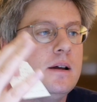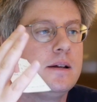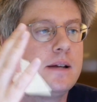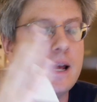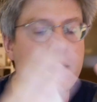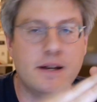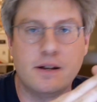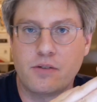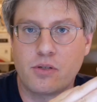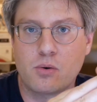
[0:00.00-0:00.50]

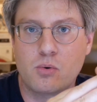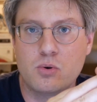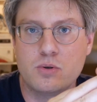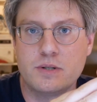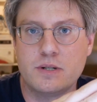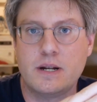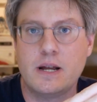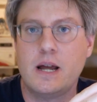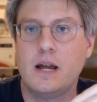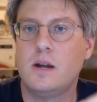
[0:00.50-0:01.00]
Getting through
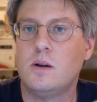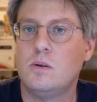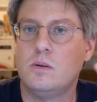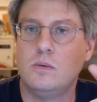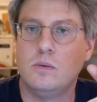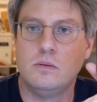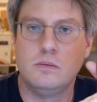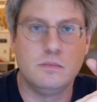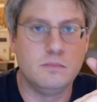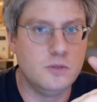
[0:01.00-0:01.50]
the day,
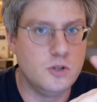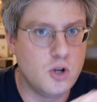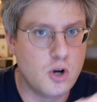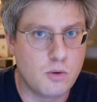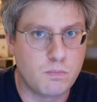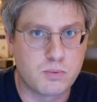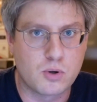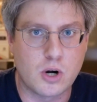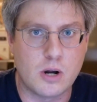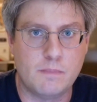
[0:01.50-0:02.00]
no
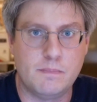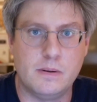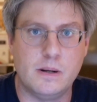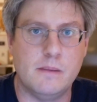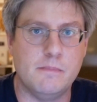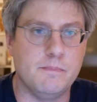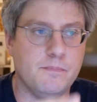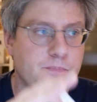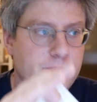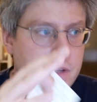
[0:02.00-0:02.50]

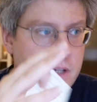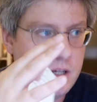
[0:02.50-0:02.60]
problem.